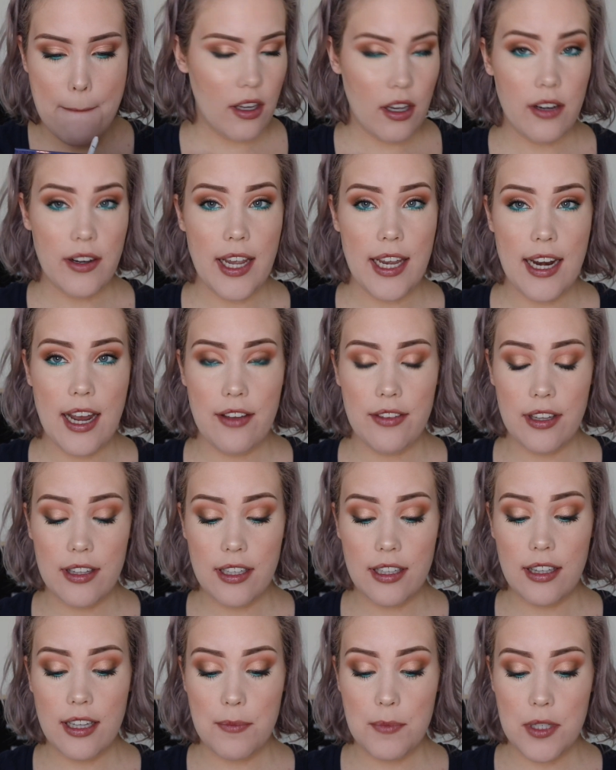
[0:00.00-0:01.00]
Okay, now that
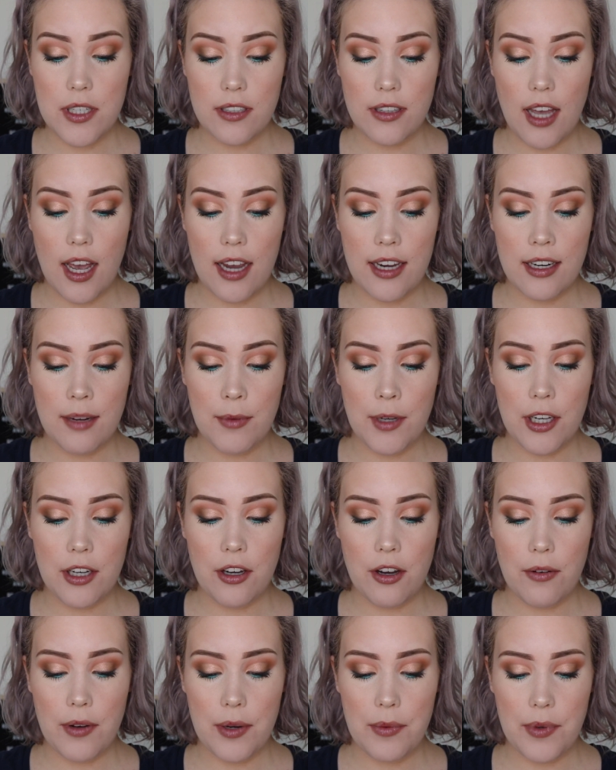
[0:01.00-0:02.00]
the lips are lined, I'm gonna
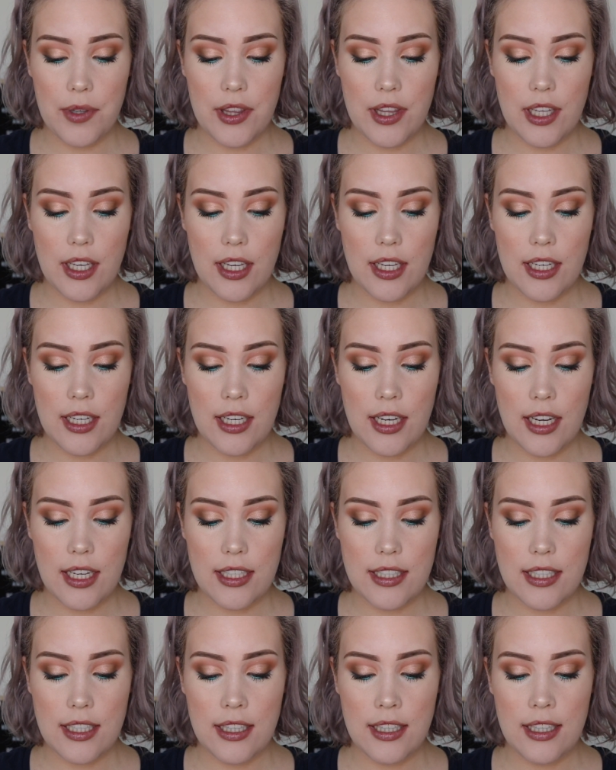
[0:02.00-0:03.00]
go in with the
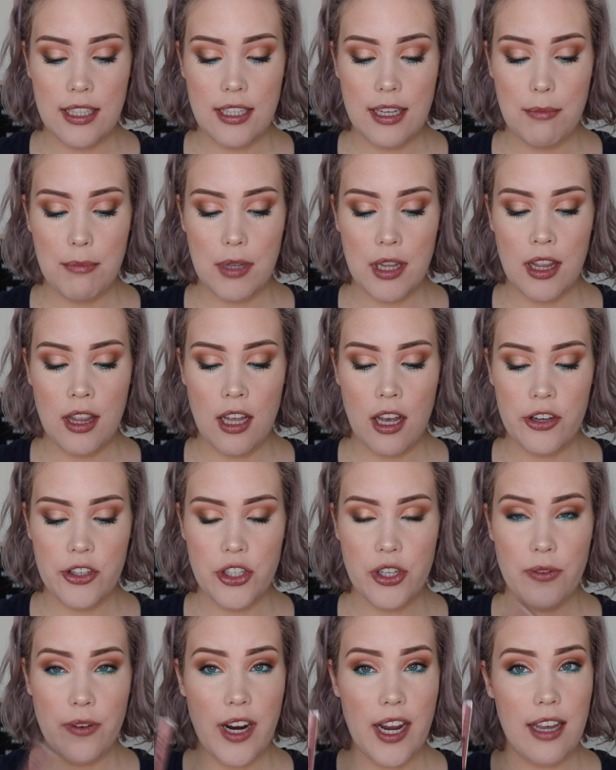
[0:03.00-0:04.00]
NYX Lip
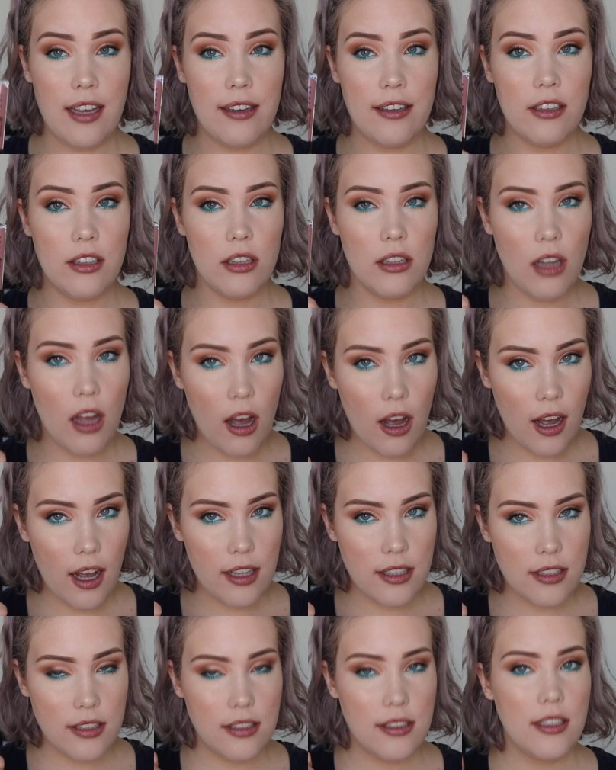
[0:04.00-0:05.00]
Lingerie
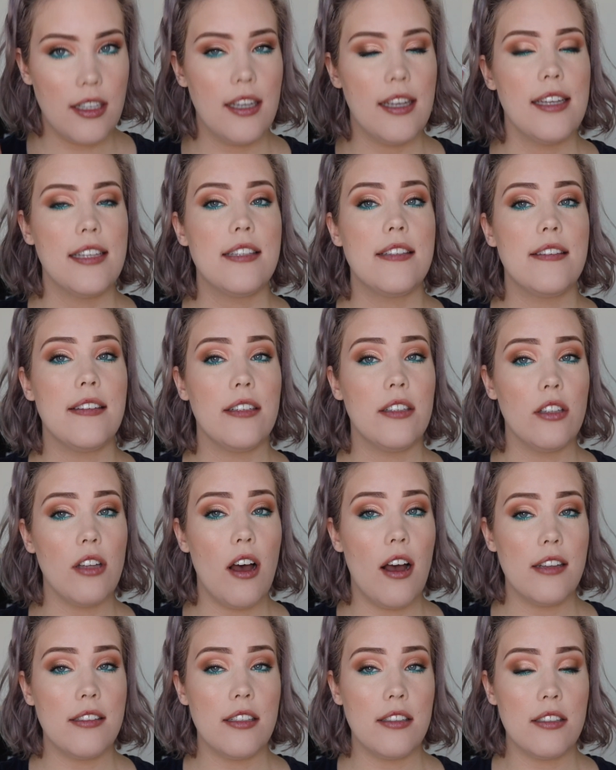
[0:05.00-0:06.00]
Gloss. It's the
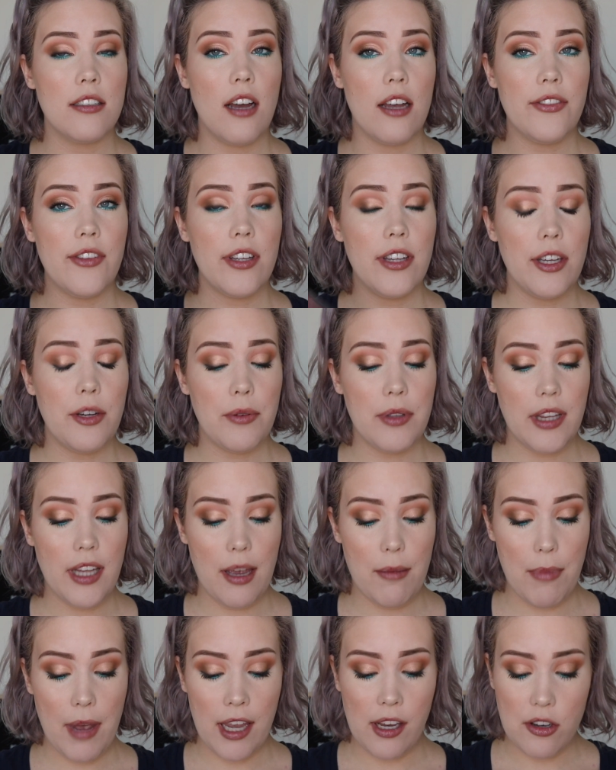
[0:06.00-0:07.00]
gloss, it's not the liquid
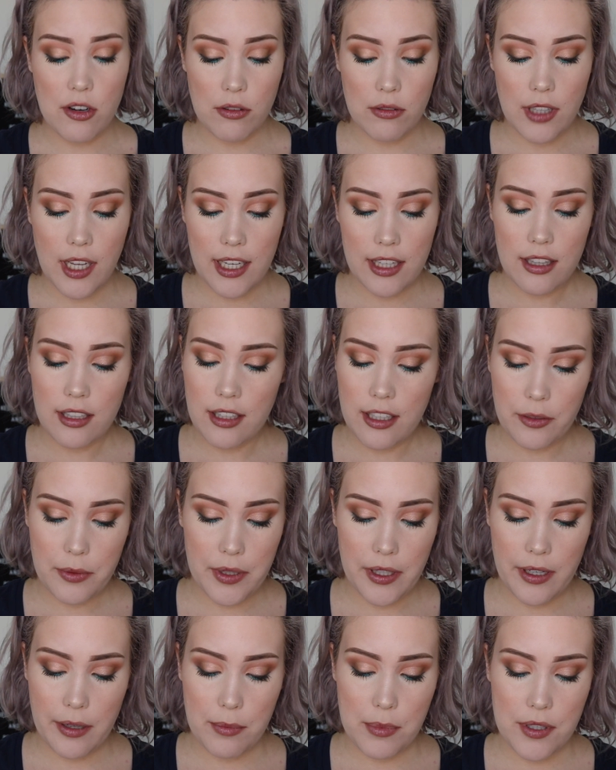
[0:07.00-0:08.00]
lip. I don't like the
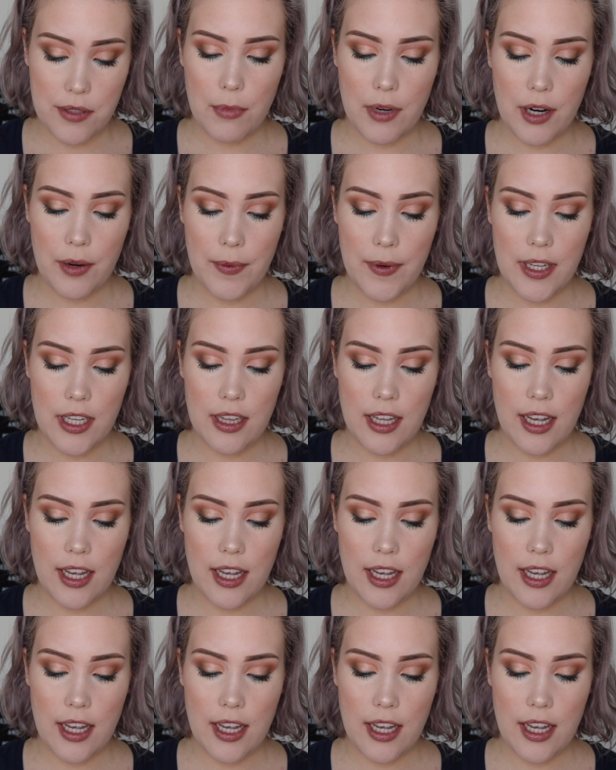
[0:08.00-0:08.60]
liquid lips, but I really